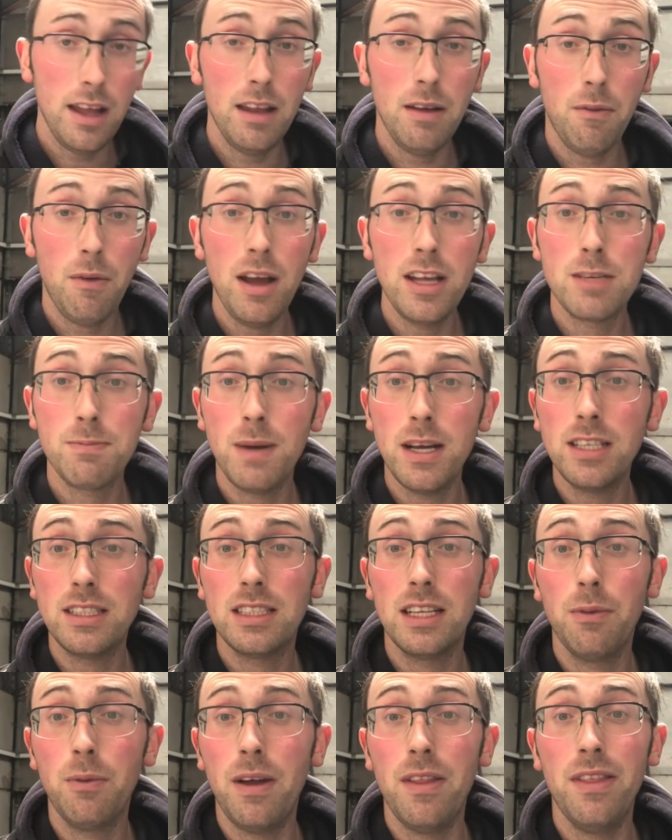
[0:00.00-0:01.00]

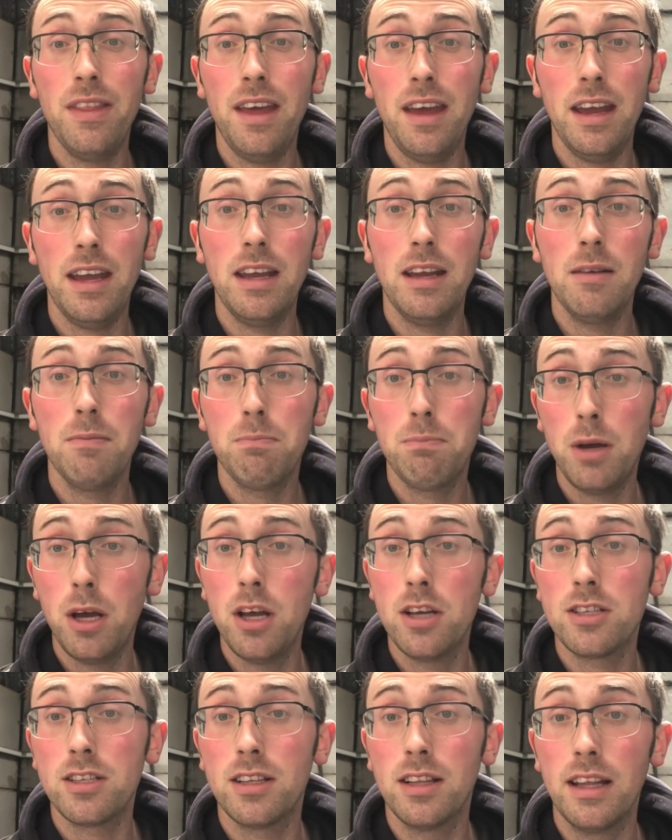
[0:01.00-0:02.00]
especially when they
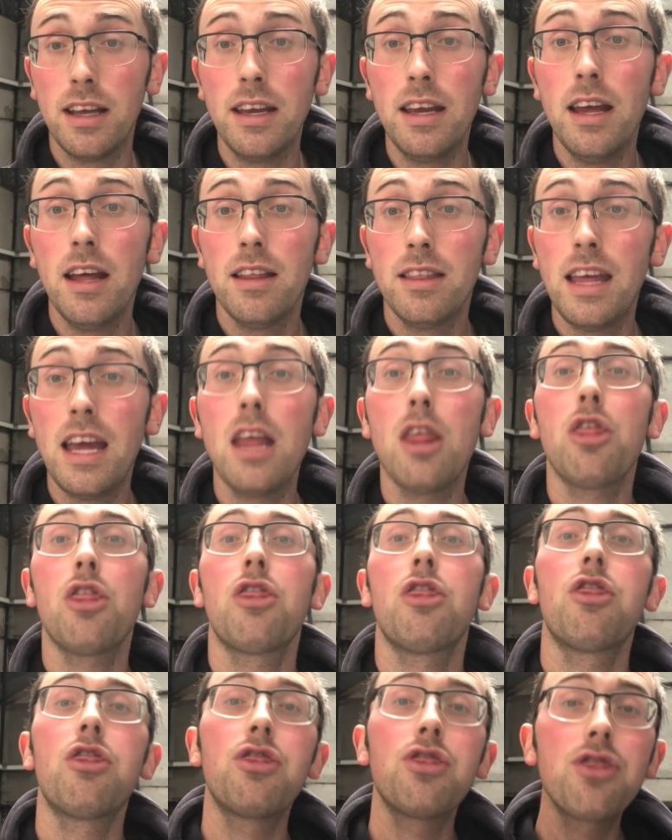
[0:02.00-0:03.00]

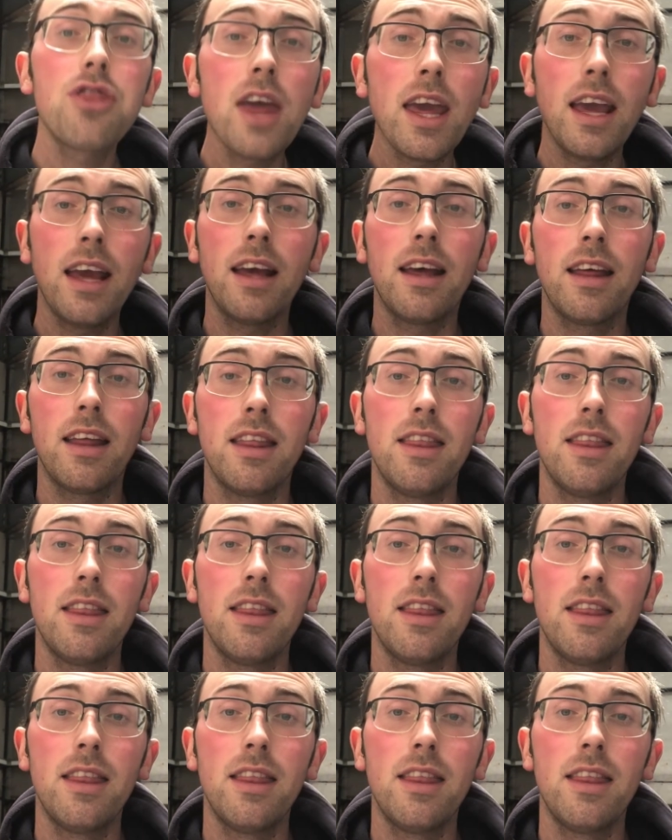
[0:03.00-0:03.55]
think